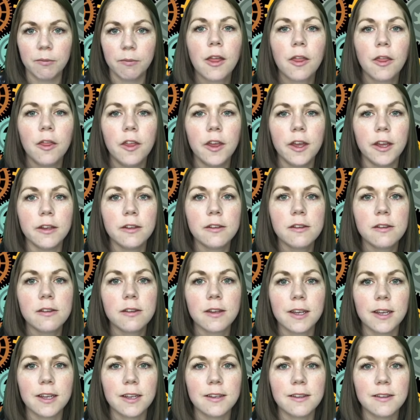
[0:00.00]
This
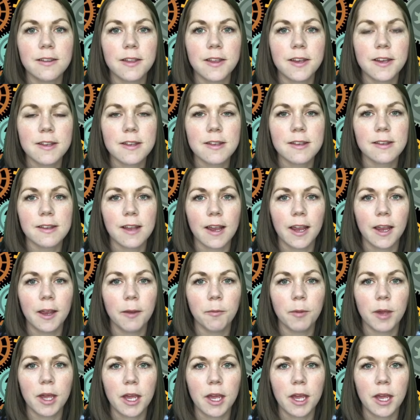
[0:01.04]
is the same